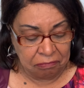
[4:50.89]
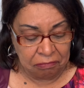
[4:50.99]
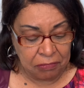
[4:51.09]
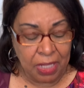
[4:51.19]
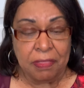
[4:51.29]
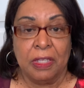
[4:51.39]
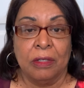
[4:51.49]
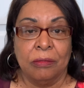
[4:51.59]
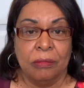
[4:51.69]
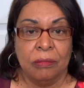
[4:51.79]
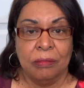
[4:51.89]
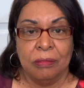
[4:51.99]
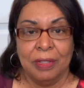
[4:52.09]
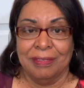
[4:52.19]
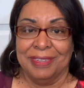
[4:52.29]
Nothing.
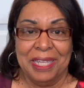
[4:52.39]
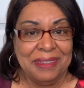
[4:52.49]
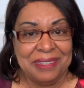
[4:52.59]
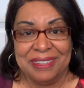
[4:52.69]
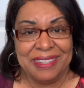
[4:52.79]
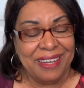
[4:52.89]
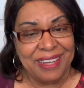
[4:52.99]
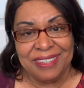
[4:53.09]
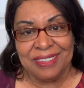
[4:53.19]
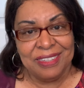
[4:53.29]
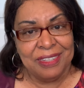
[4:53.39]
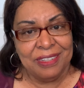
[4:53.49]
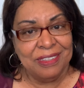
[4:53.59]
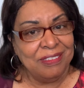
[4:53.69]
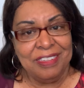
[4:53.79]
It's nothing to God
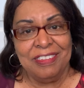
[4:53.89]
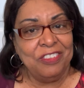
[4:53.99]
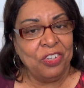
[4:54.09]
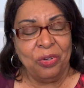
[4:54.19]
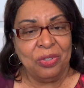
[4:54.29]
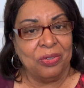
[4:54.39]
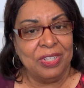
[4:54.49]
because he's eternal.